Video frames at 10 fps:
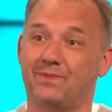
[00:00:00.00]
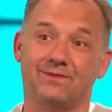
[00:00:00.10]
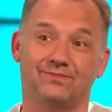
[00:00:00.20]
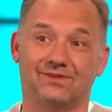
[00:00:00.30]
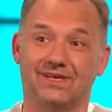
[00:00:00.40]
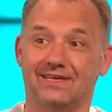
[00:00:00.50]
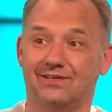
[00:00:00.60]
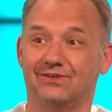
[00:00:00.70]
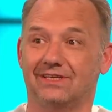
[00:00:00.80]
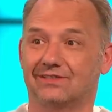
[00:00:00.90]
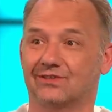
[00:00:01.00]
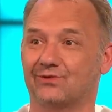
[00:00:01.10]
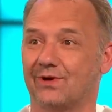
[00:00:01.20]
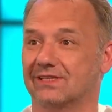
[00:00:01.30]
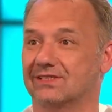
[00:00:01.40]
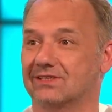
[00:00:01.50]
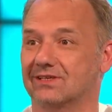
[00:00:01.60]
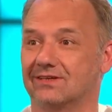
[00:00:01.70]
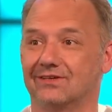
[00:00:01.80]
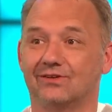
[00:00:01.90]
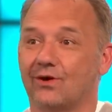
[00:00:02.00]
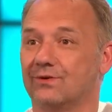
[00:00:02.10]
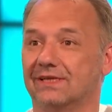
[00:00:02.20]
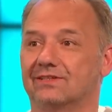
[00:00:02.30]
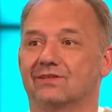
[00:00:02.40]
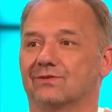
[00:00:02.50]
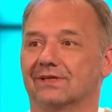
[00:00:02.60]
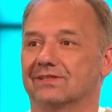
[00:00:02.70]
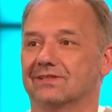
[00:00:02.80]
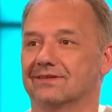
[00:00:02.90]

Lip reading: people think you need to twist. You don't need to twist.